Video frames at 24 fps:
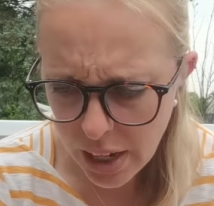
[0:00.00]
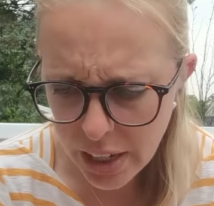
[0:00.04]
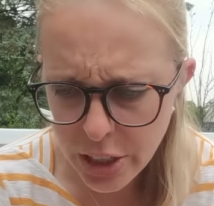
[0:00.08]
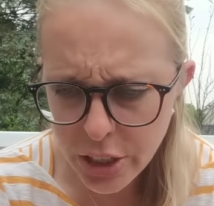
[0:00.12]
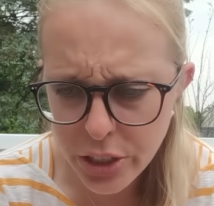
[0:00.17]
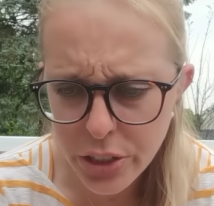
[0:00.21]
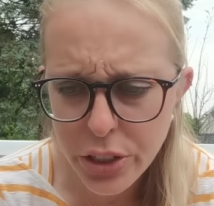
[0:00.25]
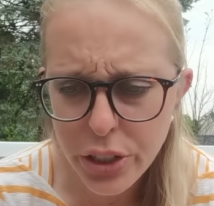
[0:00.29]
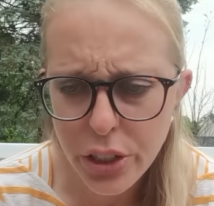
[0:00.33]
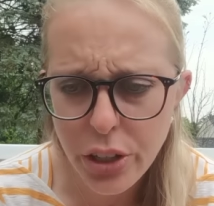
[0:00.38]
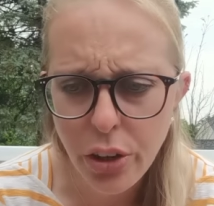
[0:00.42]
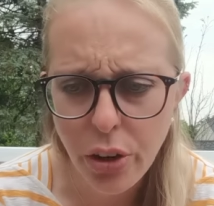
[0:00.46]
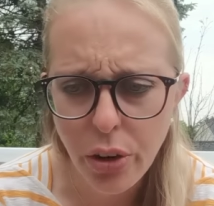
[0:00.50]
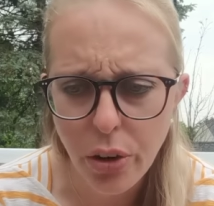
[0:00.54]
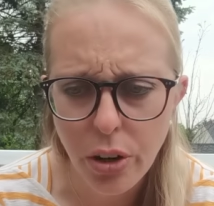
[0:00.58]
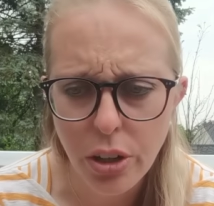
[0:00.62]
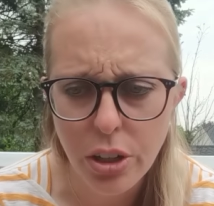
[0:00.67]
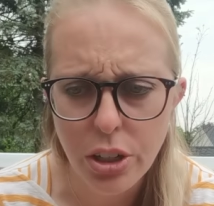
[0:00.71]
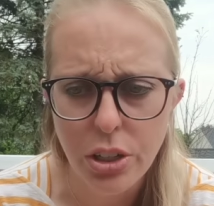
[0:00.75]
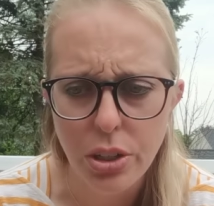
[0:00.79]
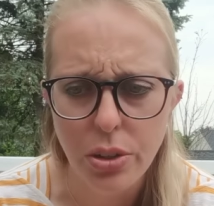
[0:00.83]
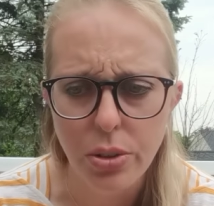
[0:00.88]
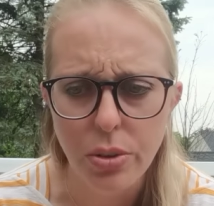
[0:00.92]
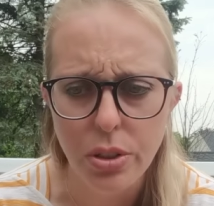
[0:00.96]
I just
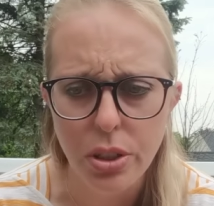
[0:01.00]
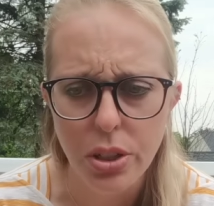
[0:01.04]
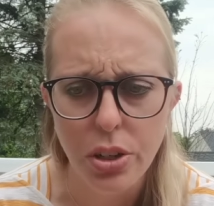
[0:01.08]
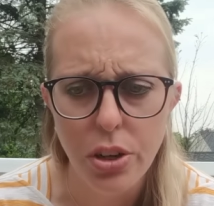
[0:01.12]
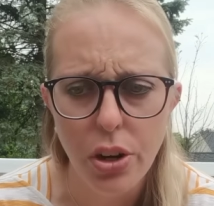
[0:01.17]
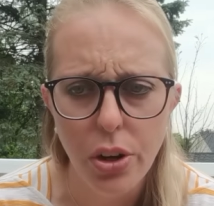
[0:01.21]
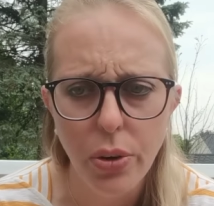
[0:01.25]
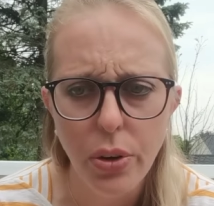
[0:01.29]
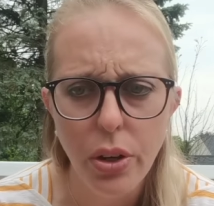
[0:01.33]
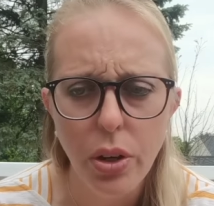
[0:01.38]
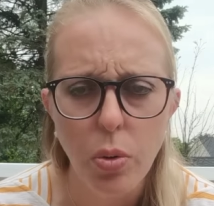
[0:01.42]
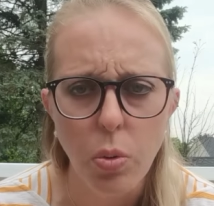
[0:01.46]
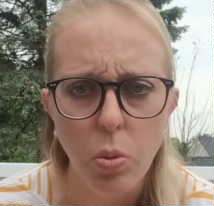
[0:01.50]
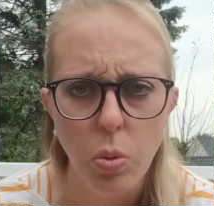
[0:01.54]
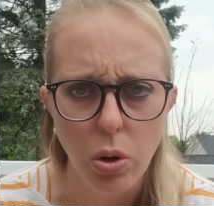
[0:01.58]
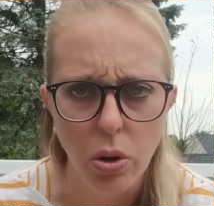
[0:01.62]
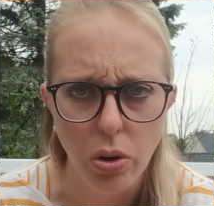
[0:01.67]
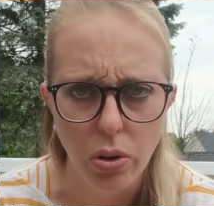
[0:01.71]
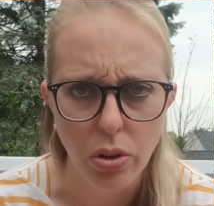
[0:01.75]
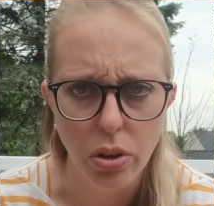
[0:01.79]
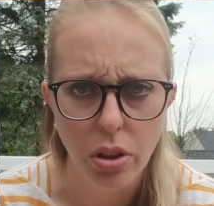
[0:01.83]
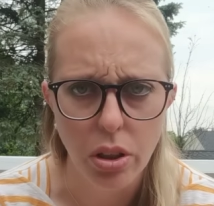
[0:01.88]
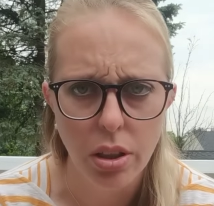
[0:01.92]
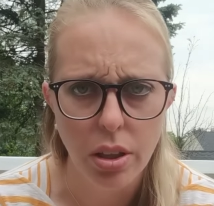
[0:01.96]
encourage you to know your
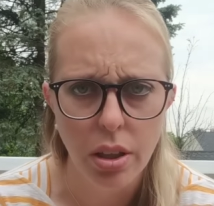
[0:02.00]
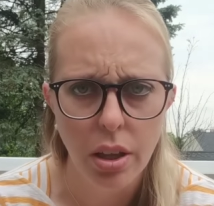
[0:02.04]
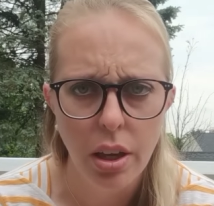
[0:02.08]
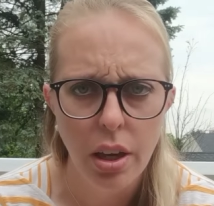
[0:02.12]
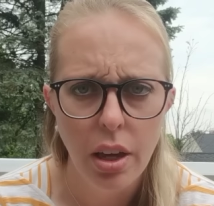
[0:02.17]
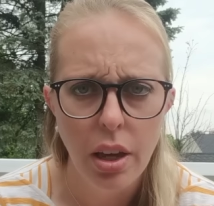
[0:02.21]
worth.